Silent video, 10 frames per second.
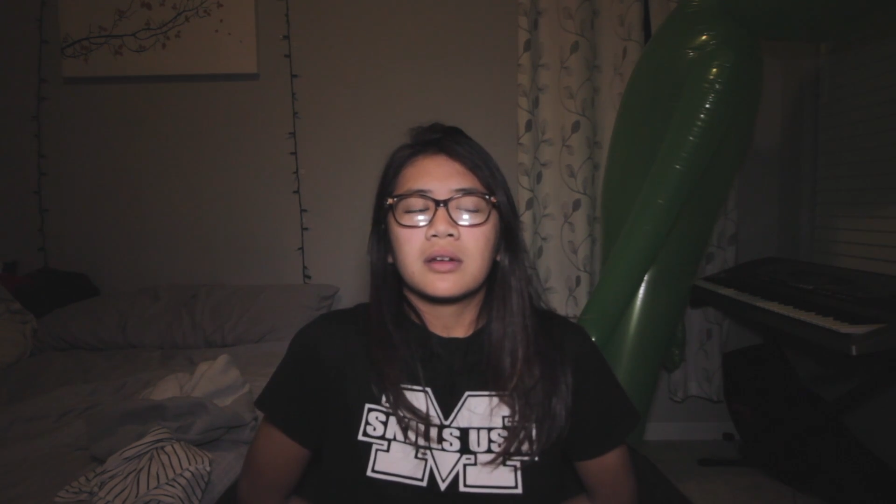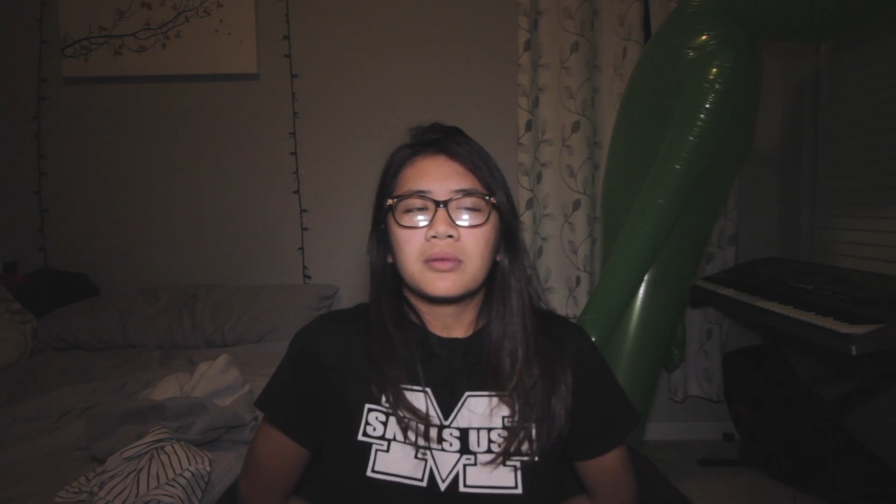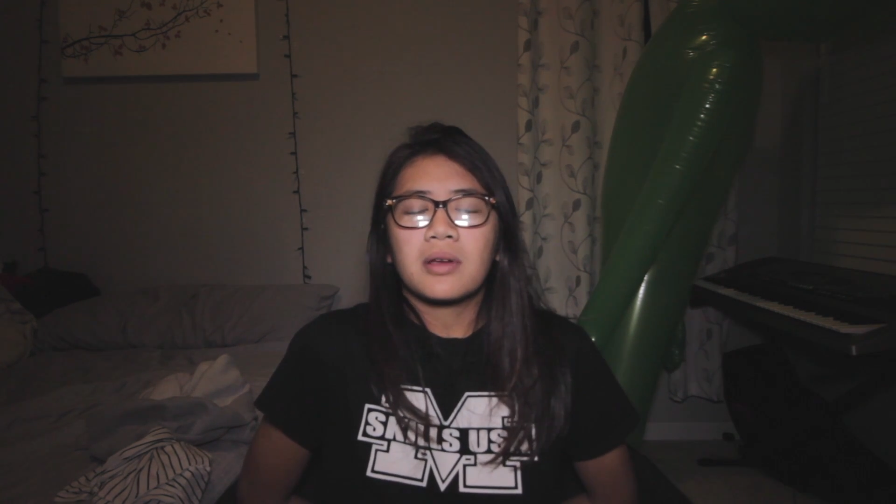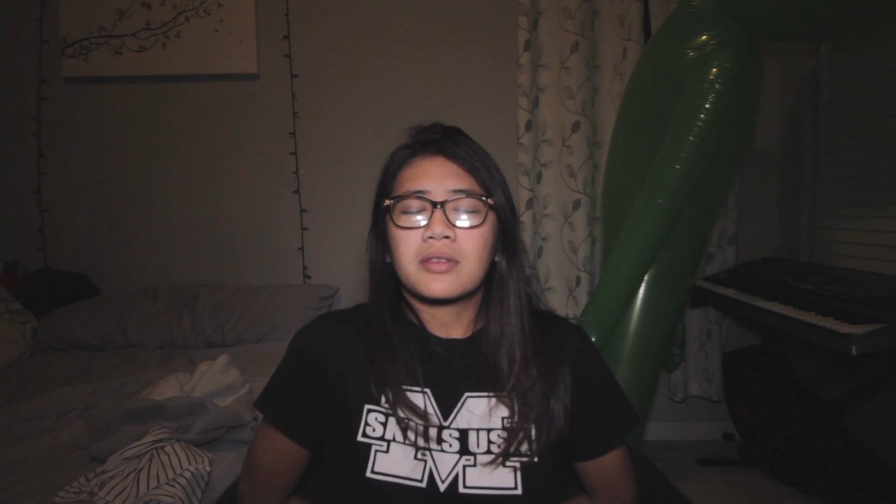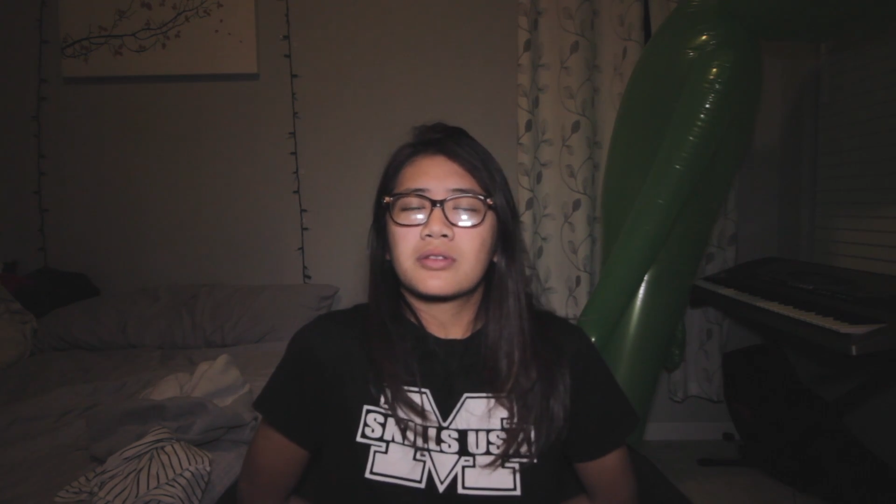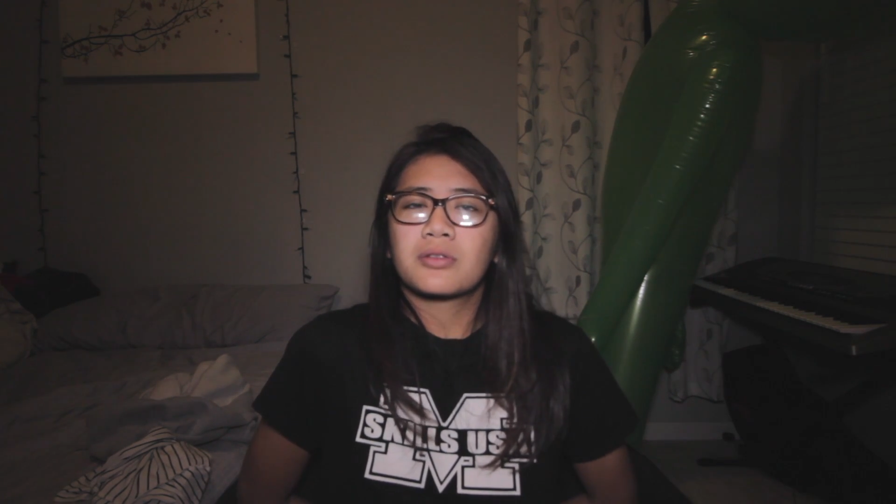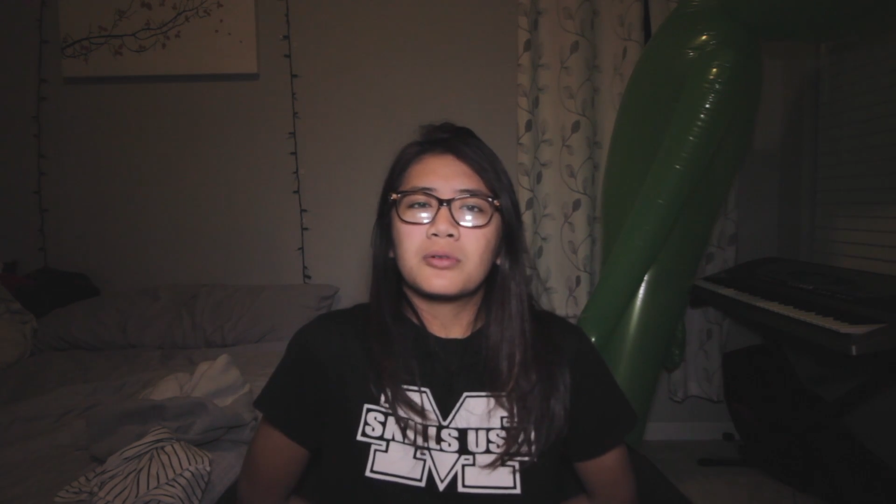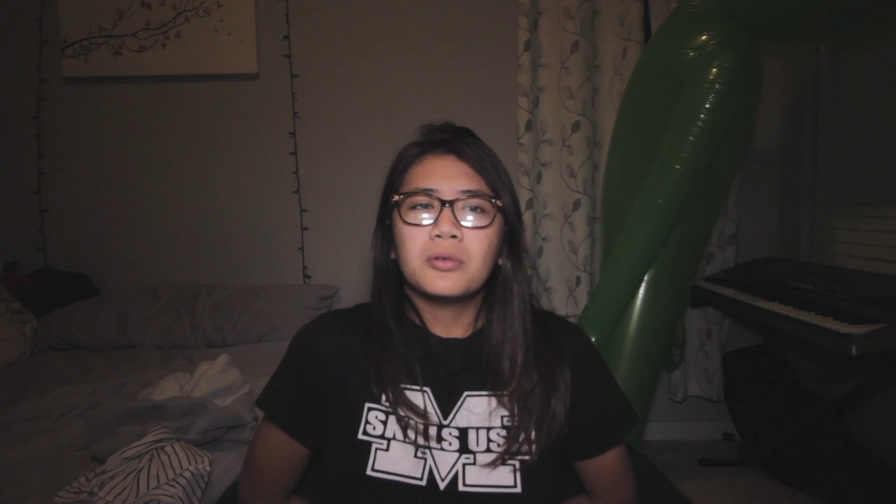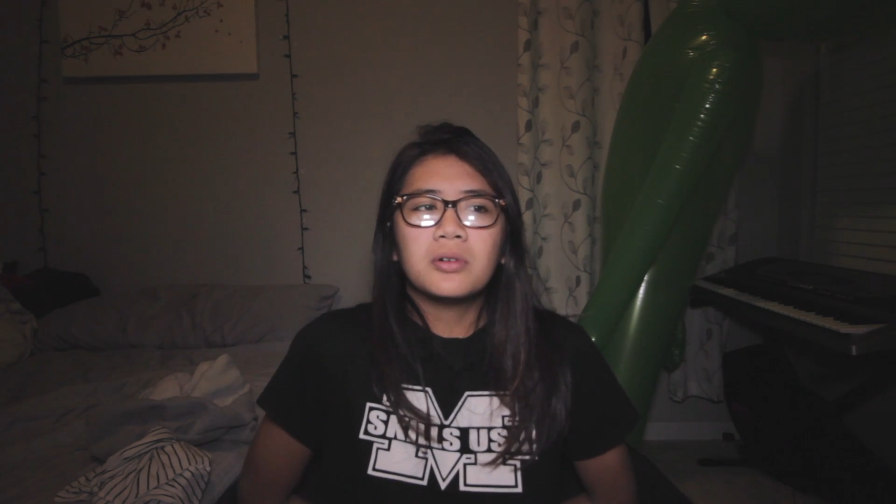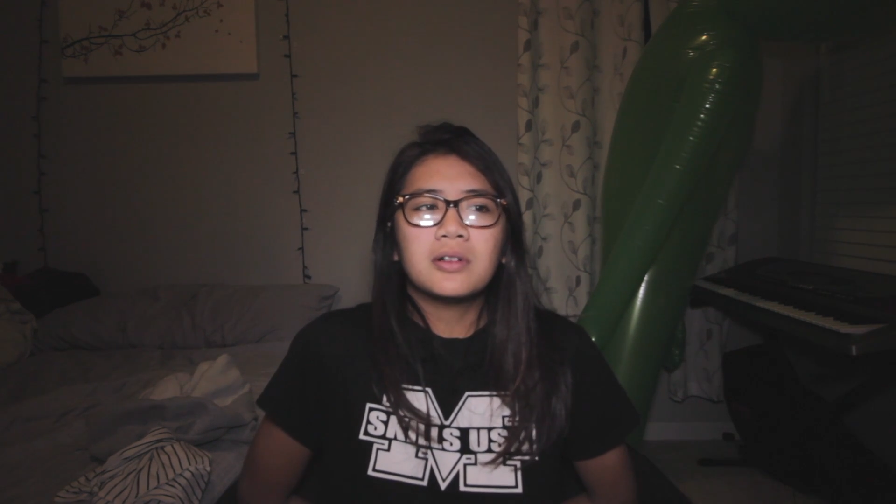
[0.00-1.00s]
with
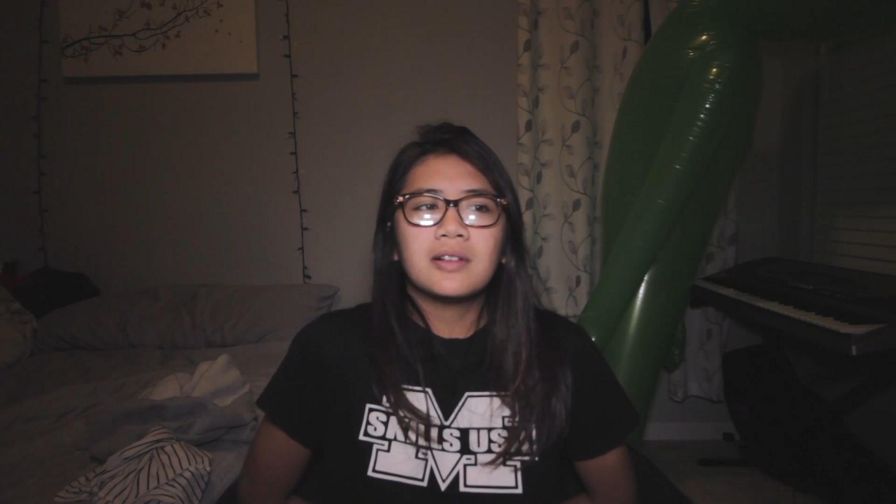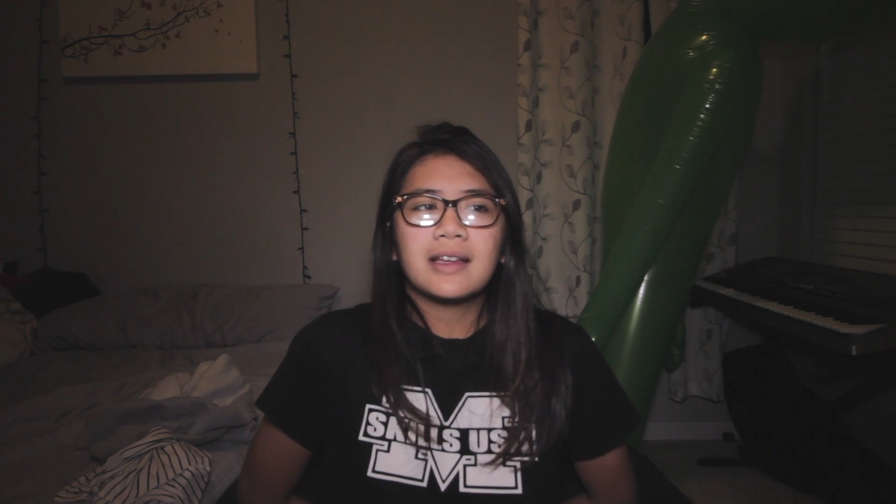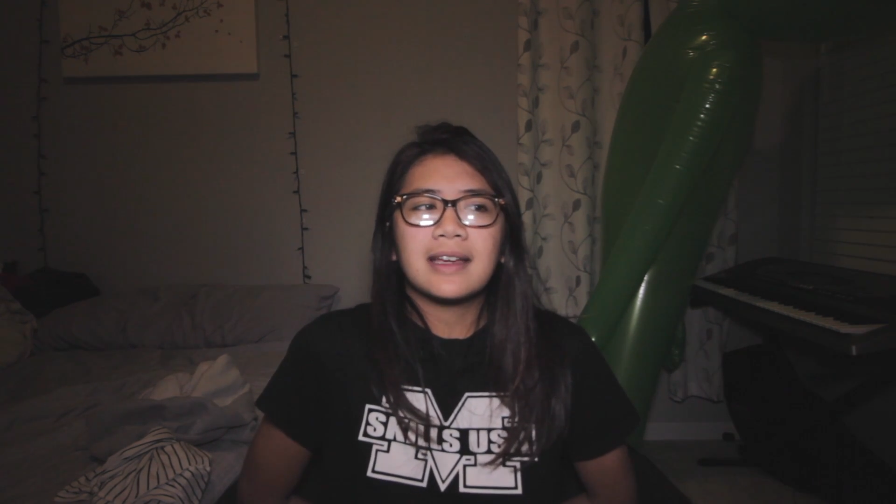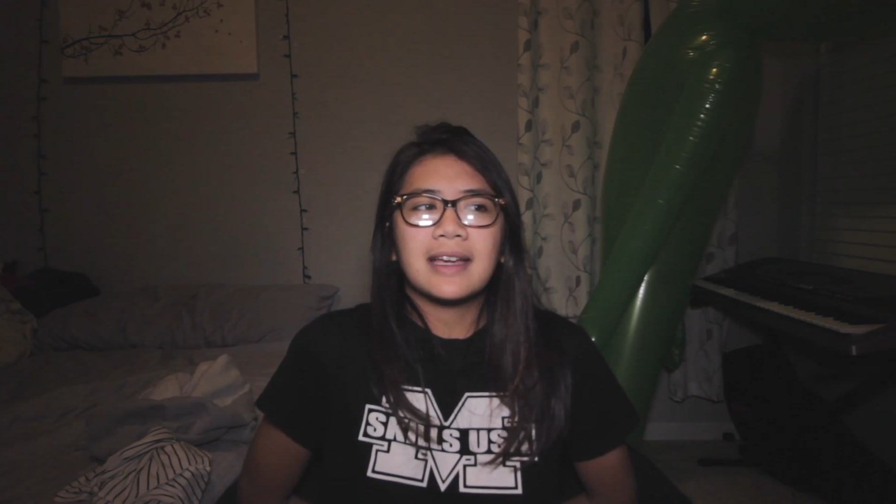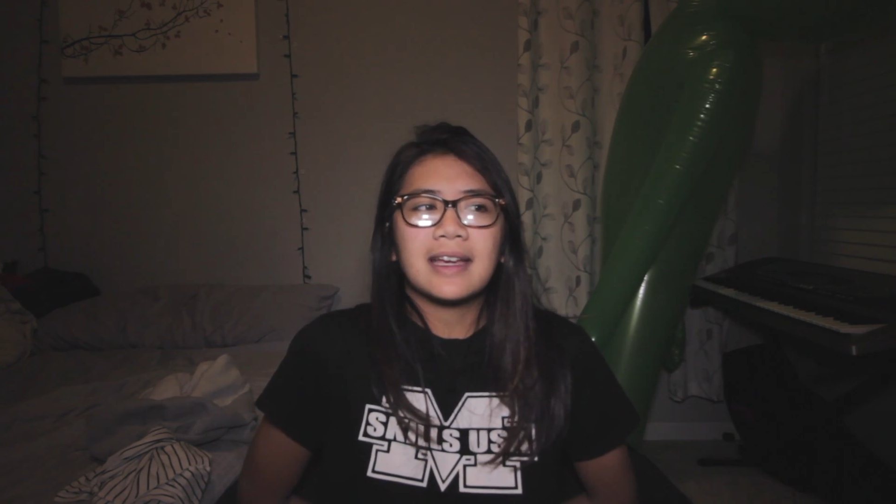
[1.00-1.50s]
school.